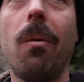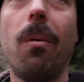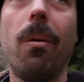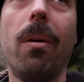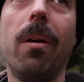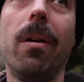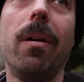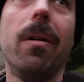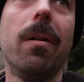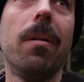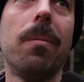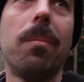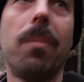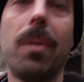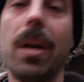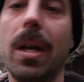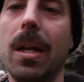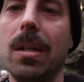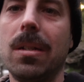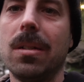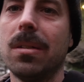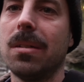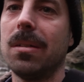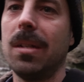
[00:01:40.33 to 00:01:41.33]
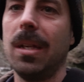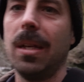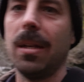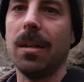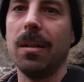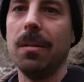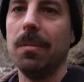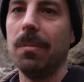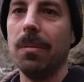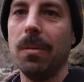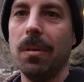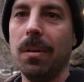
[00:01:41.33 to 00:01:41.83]
Or would I just take
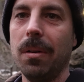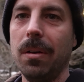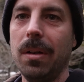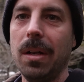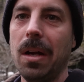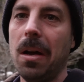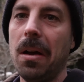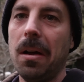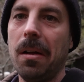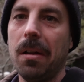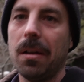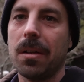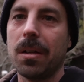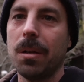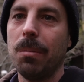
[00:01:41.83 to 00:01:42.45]
a, a